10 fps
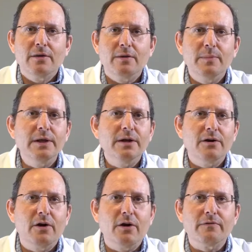the median
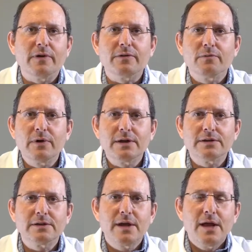nerve at the
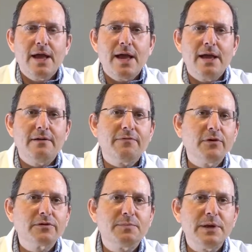wrist, and if
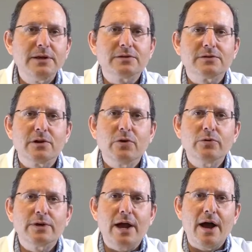those speeds are
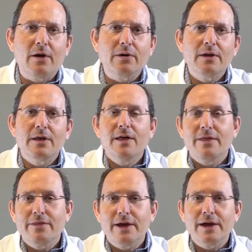slowed down,
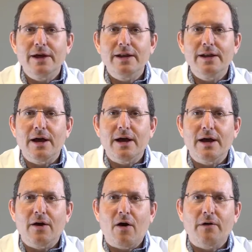then
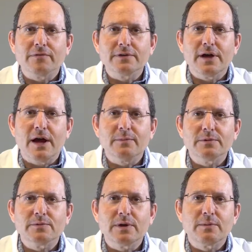
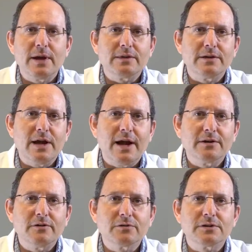oftentimes we can make the
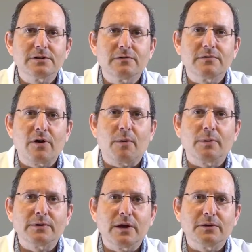diagnosis of
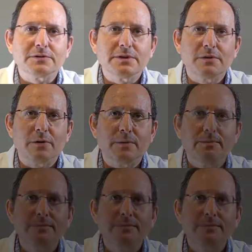carpal tunnel syndrome.